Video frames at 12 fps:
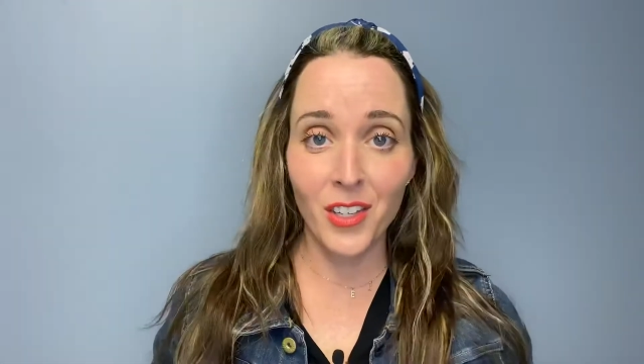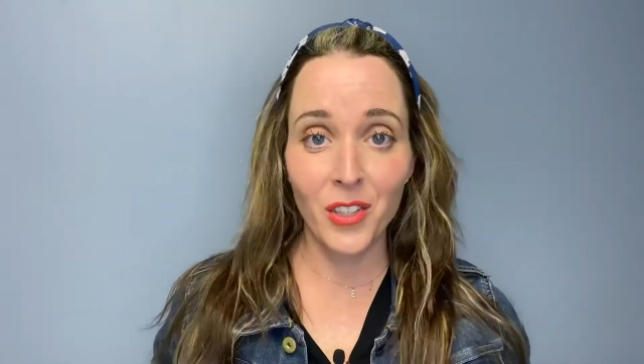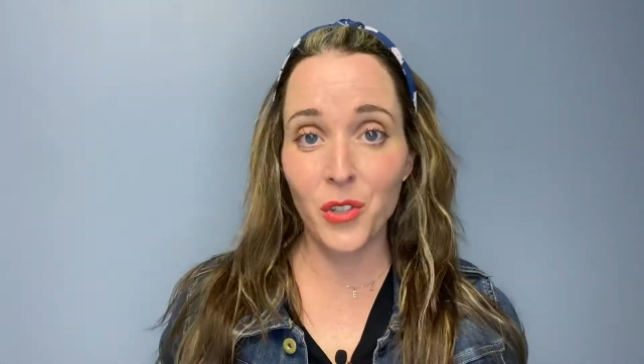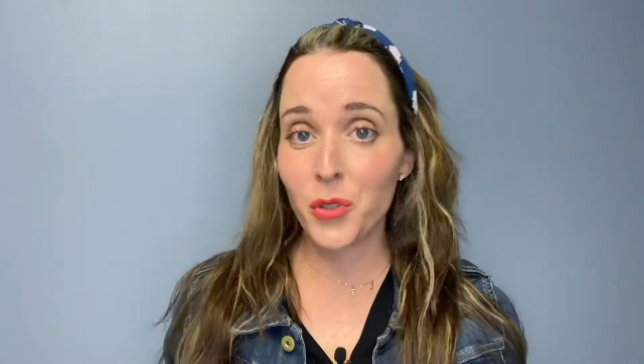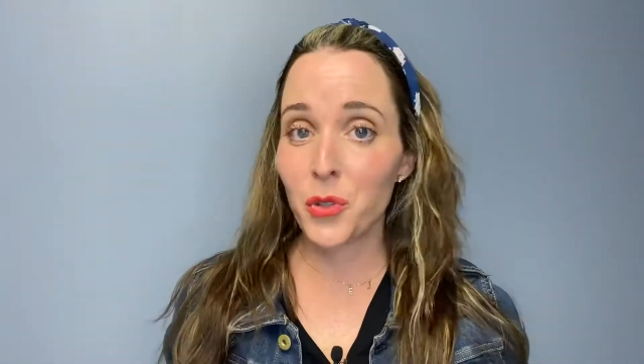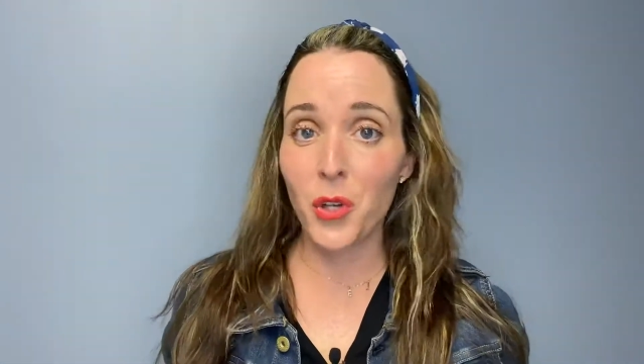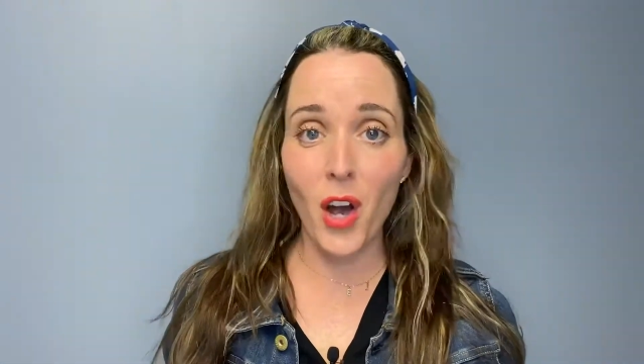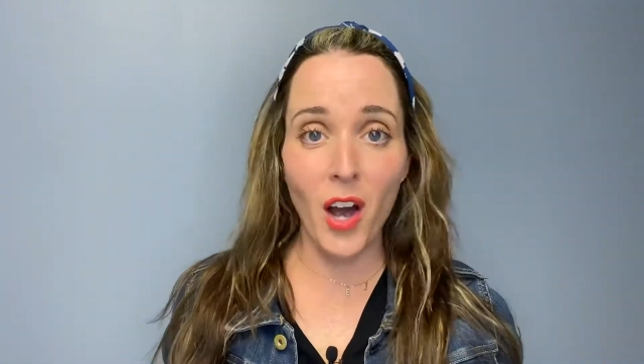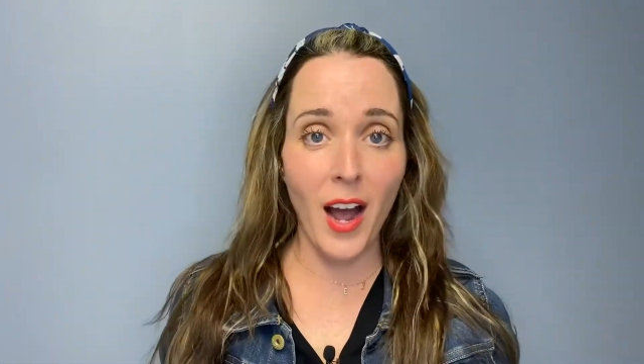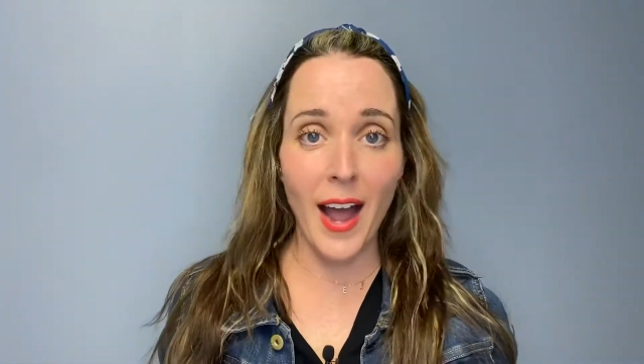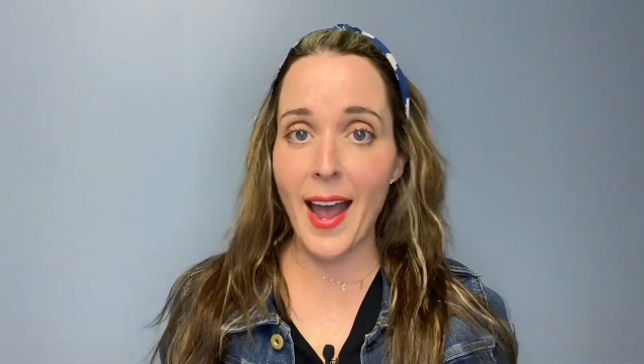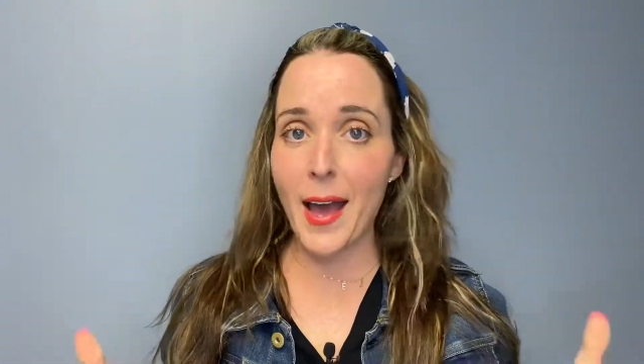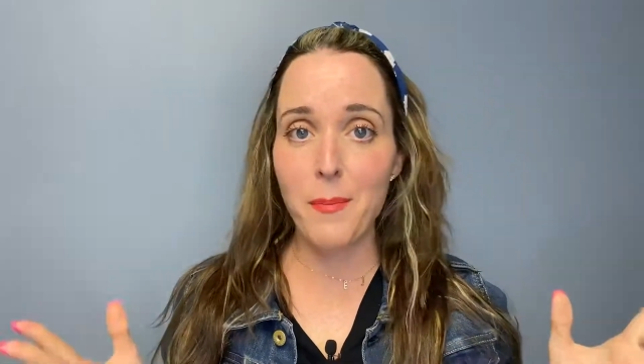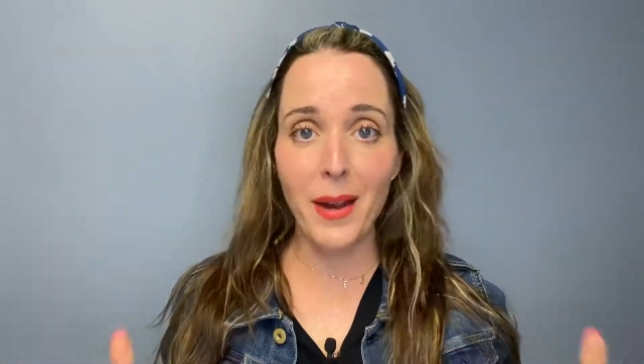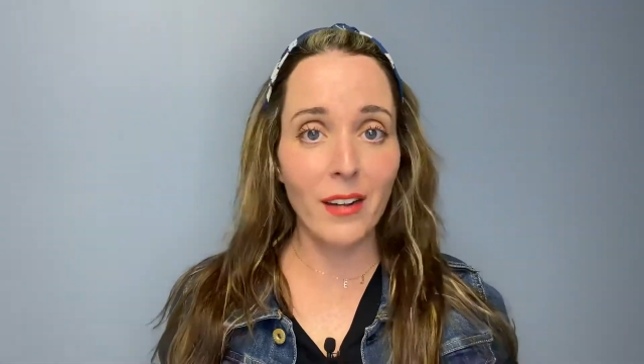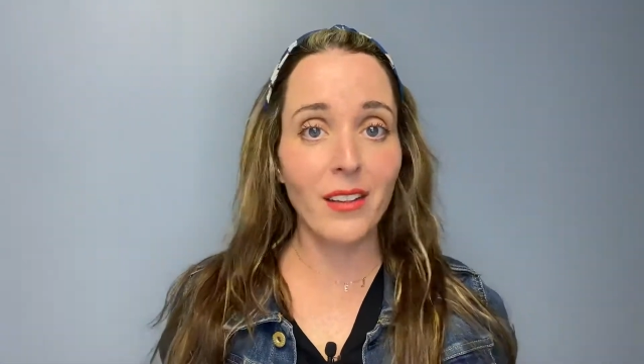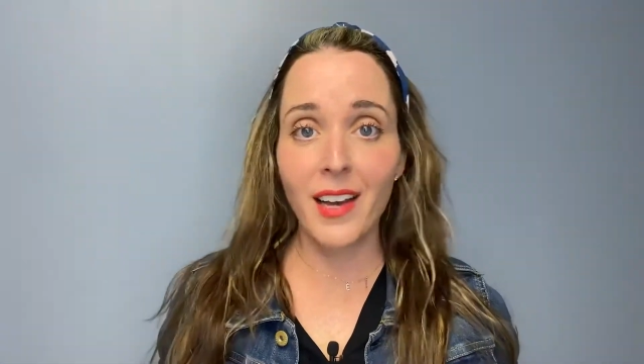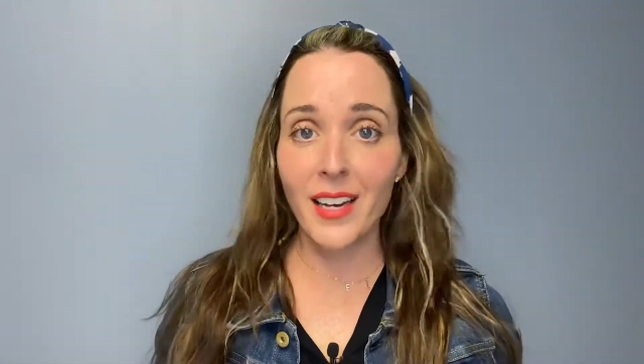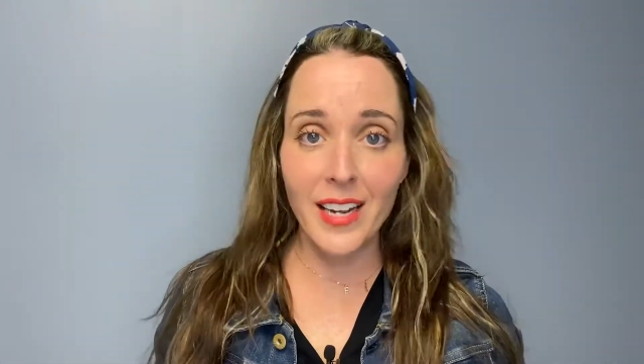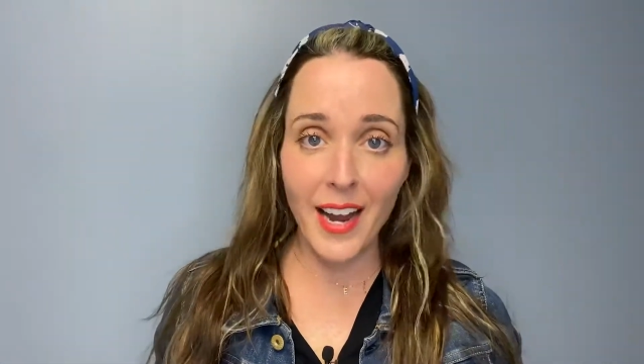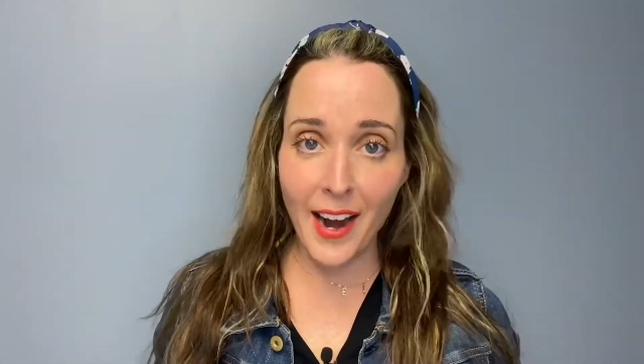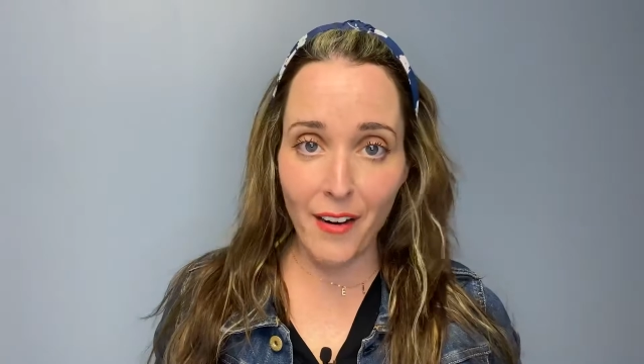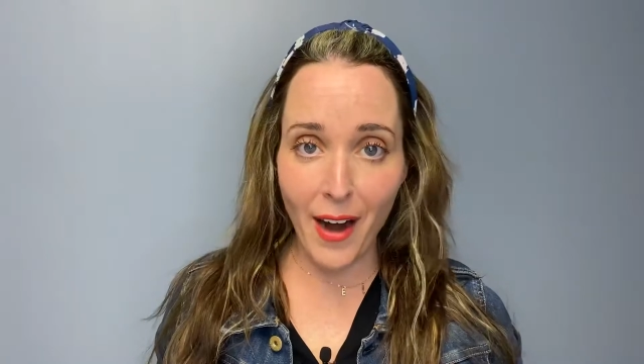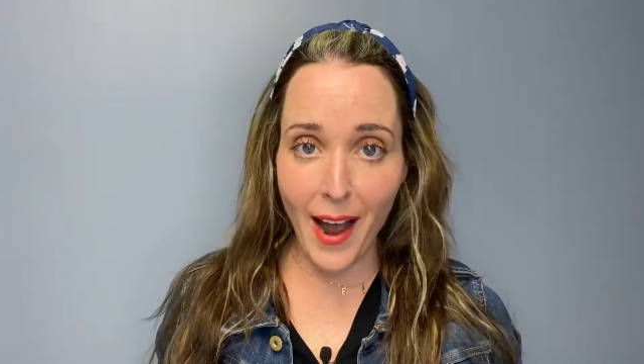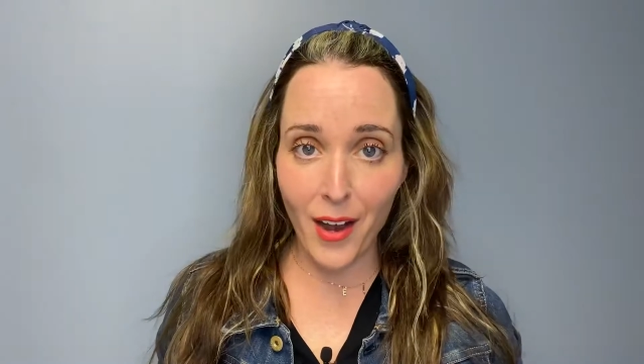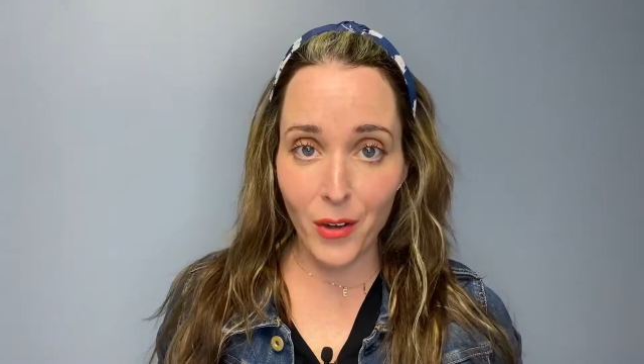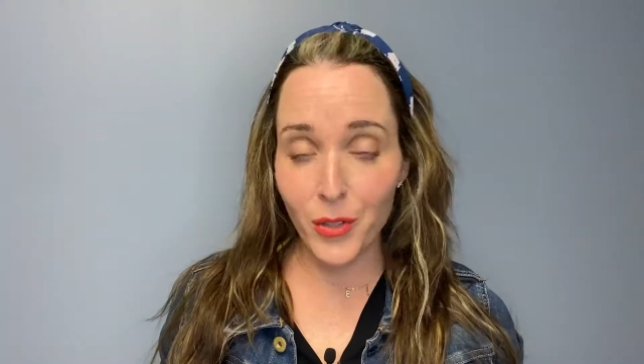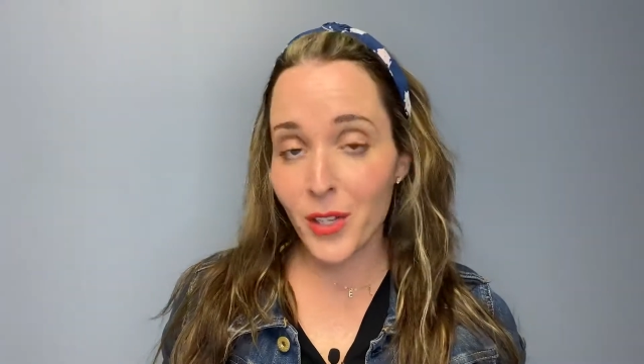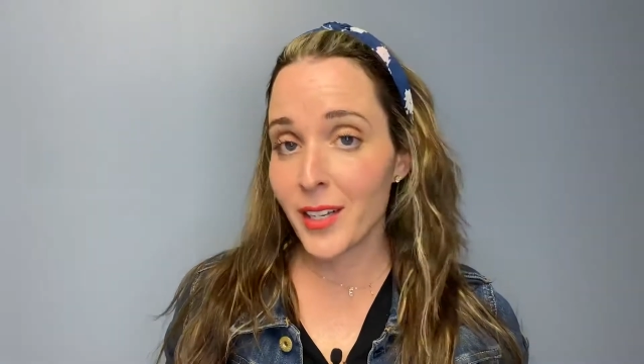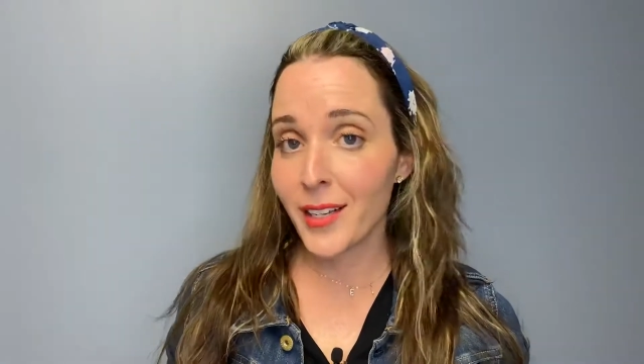You saw I had barely any hair out.